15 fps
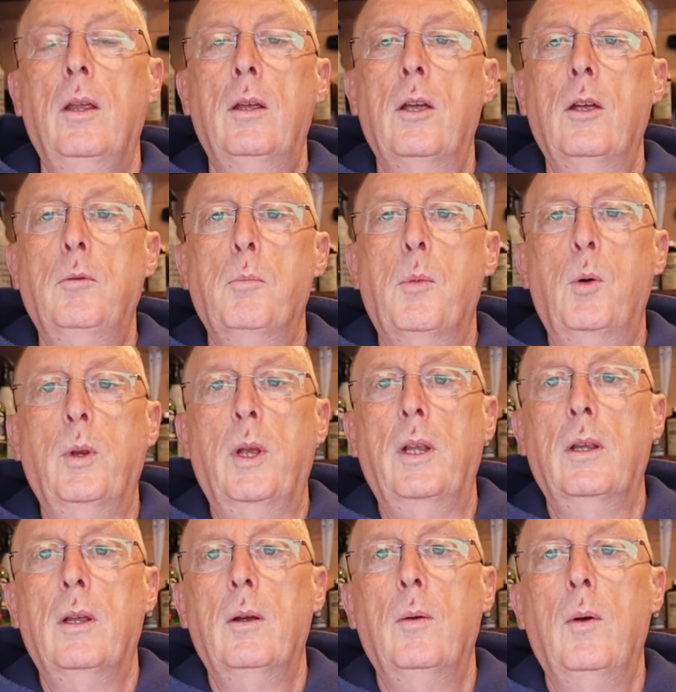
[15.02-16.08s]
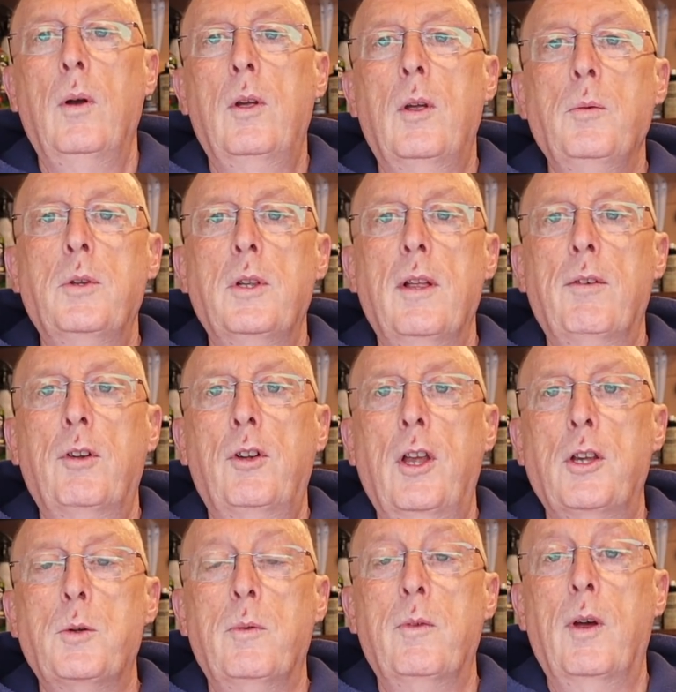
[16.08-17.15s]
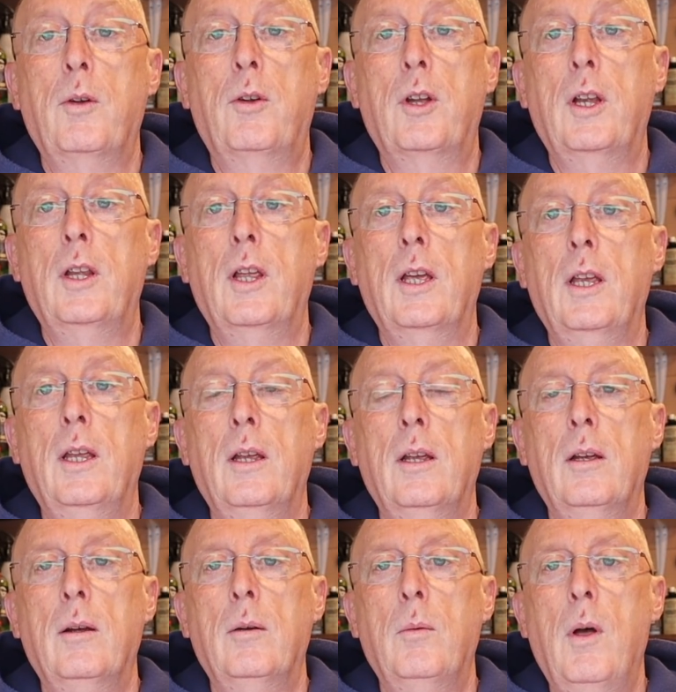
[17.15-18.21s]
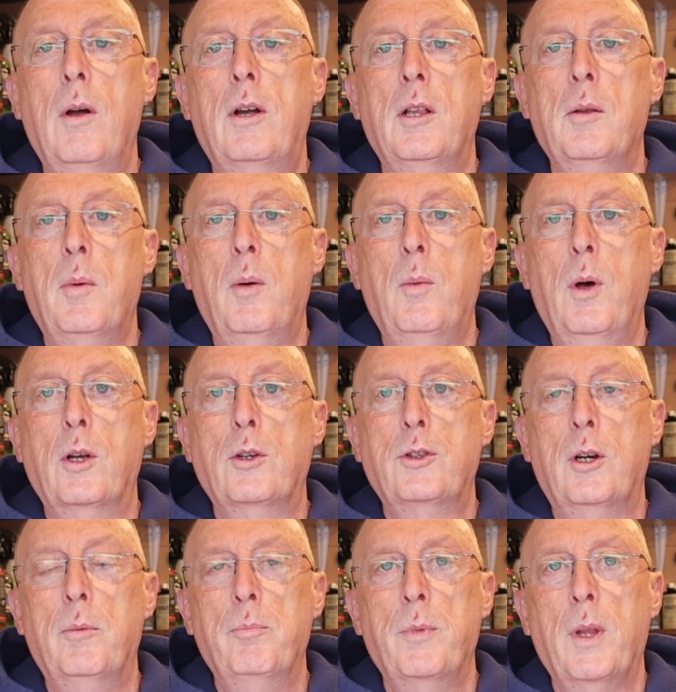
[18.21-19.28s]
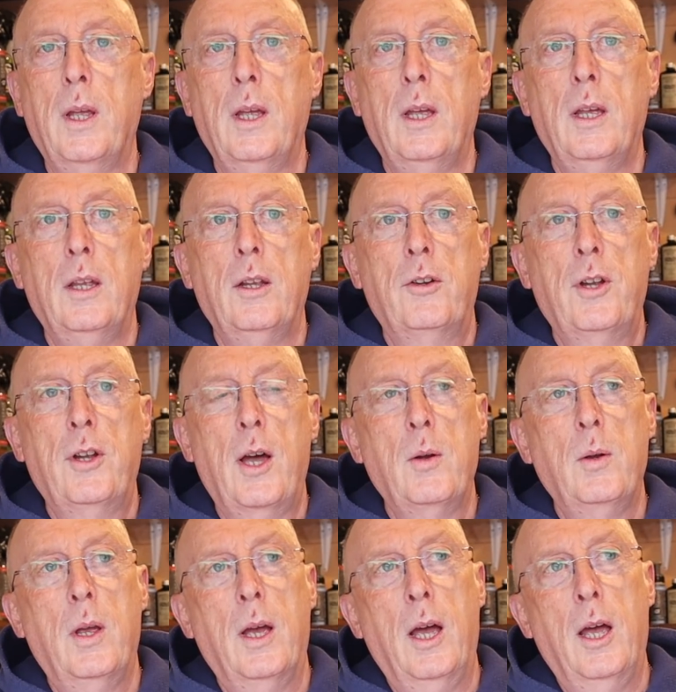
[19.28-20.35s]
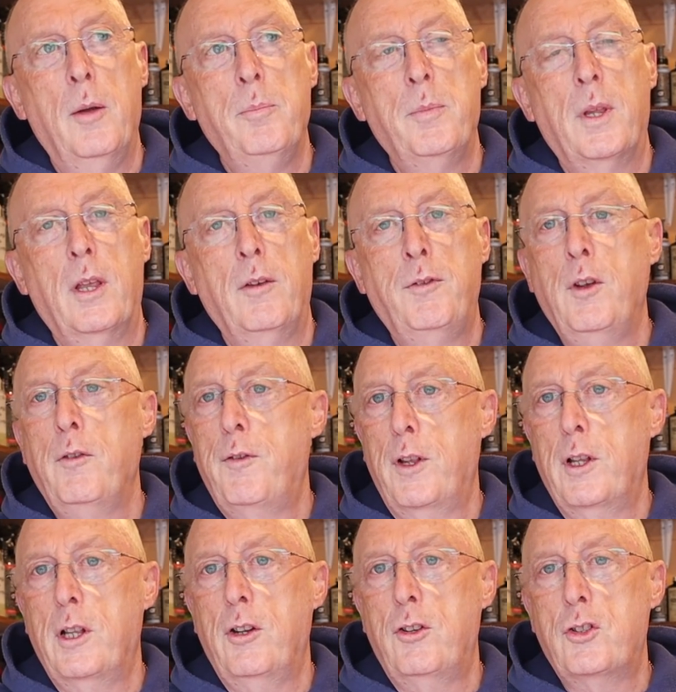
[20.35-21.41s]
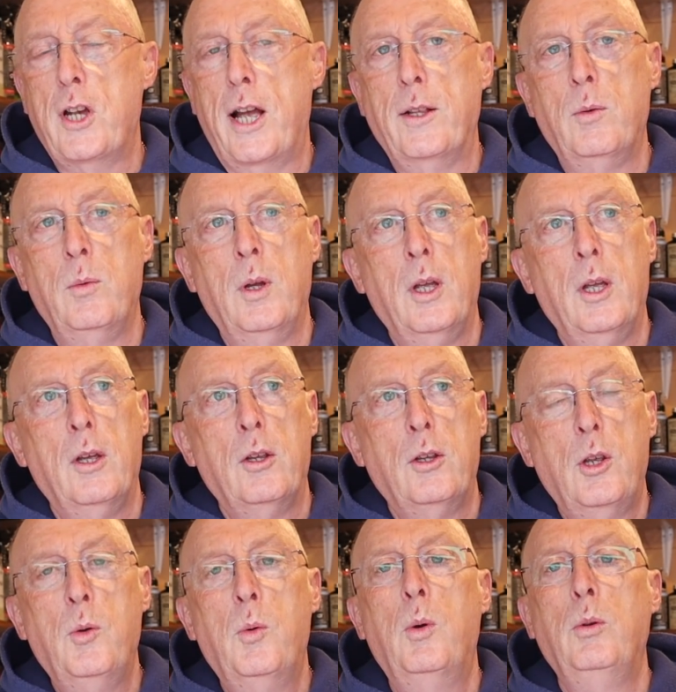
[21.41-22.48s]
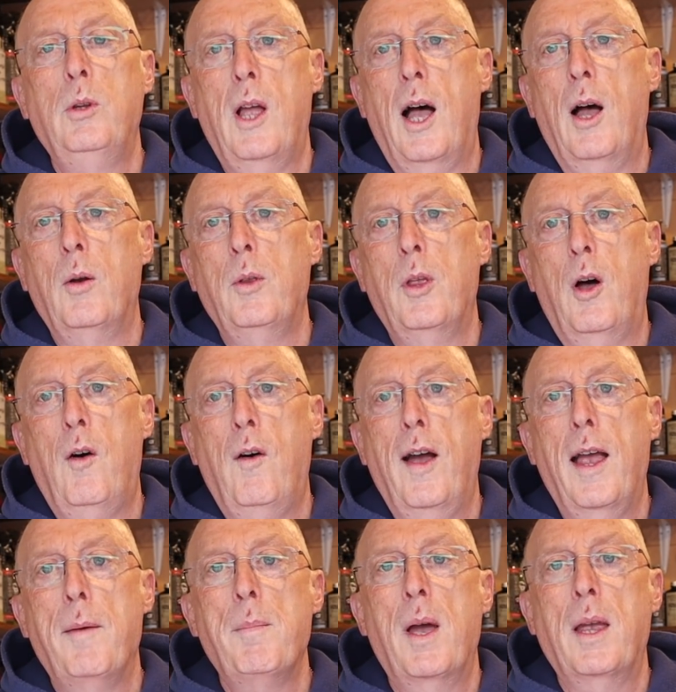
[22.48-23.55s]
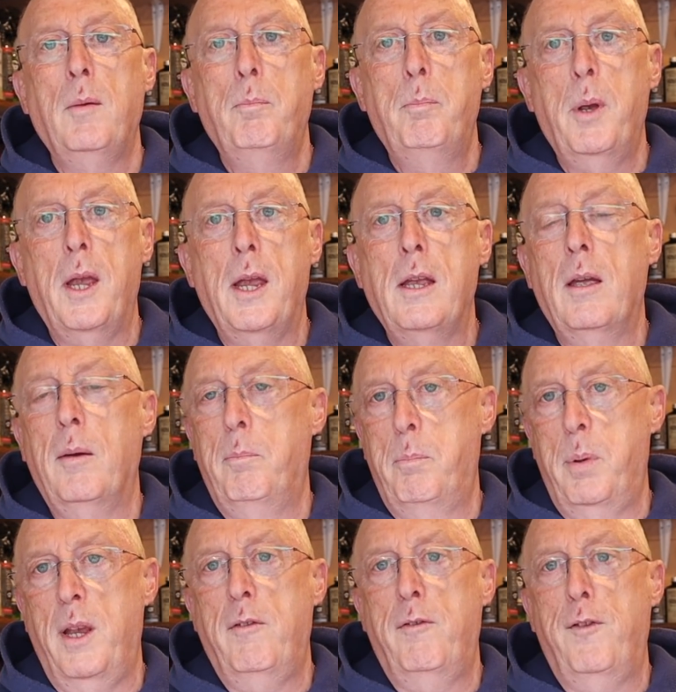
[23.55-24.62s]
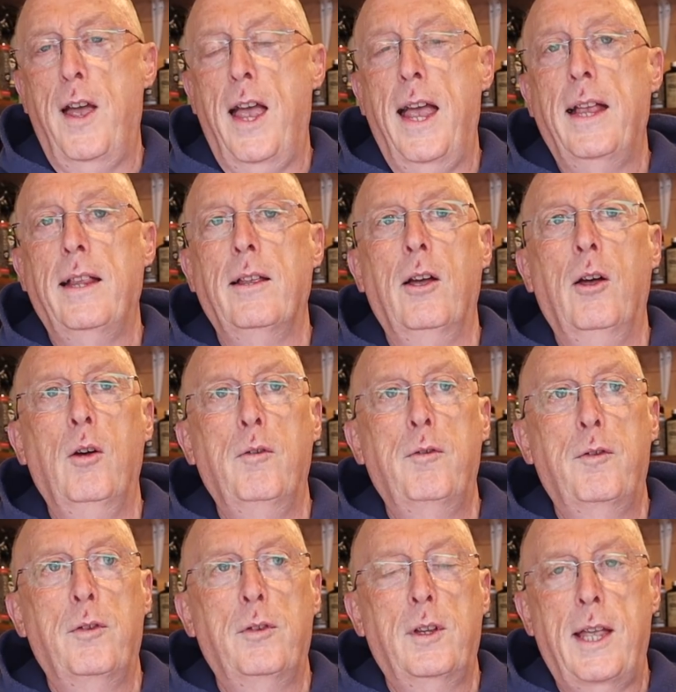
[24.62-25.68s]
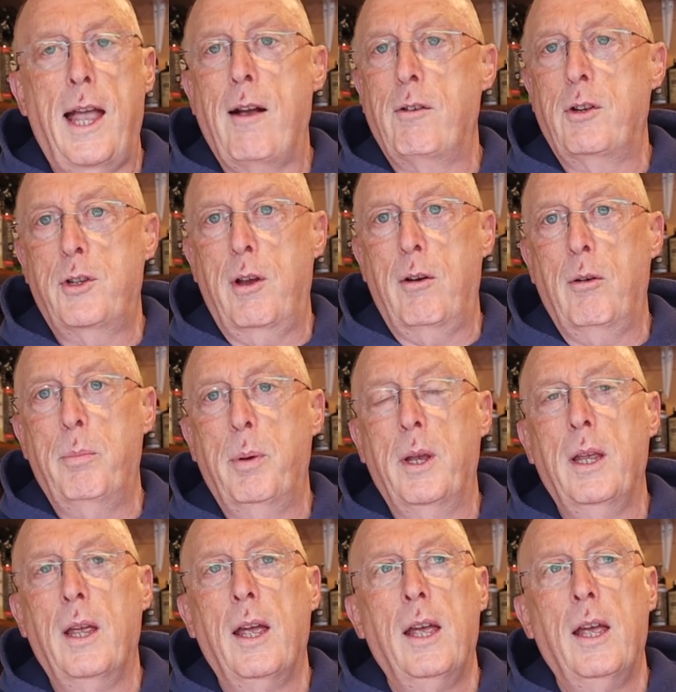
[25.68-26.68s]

Good morning, welcome to another session of OCD. Welcome to my workshop. So if you follow this channel, you will know that I am a big fan of garage therapy.